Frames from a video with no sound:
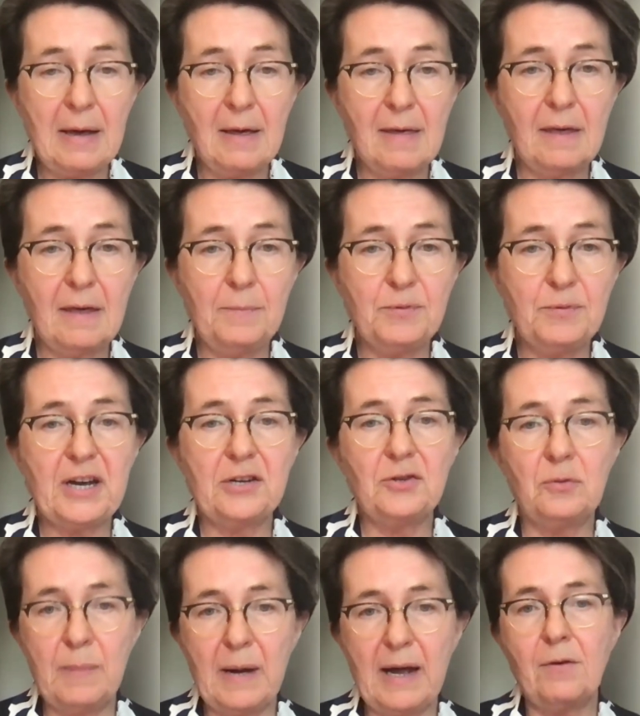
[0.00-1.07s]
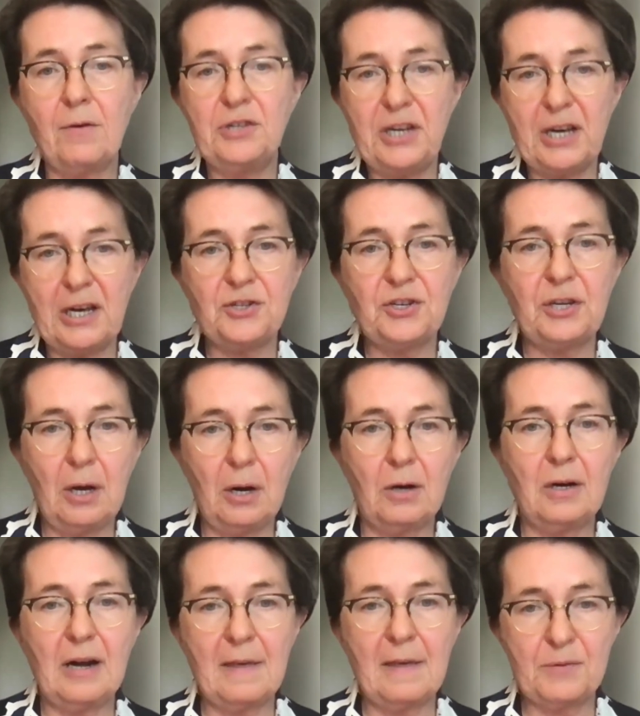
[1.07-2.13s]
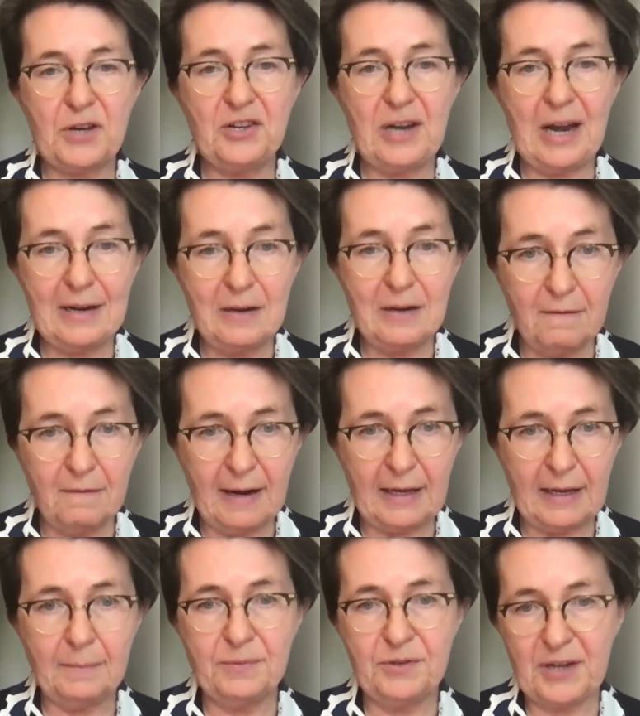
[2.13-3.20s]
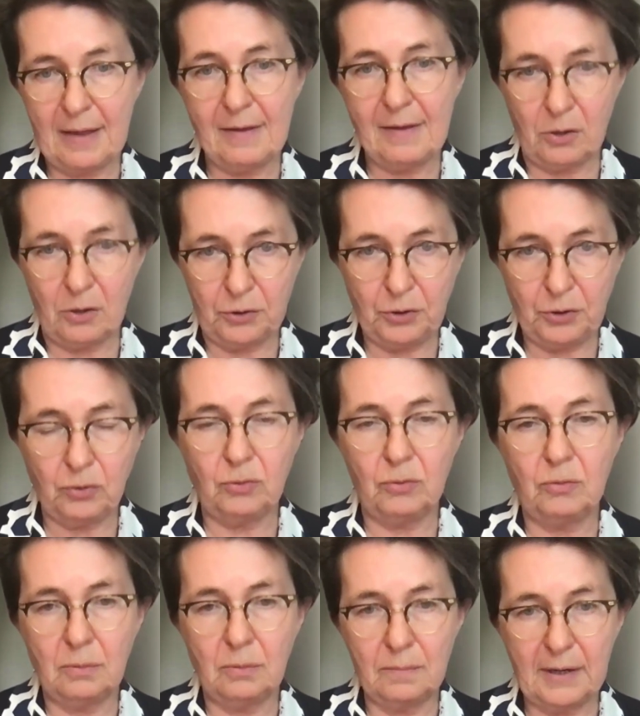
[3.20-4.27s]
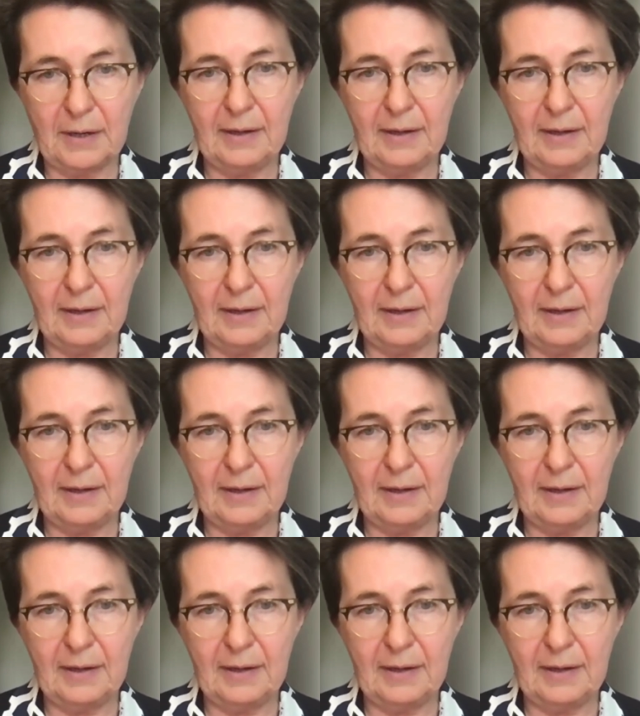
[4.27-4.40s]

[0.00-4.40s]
But now he withdrew from that opinion.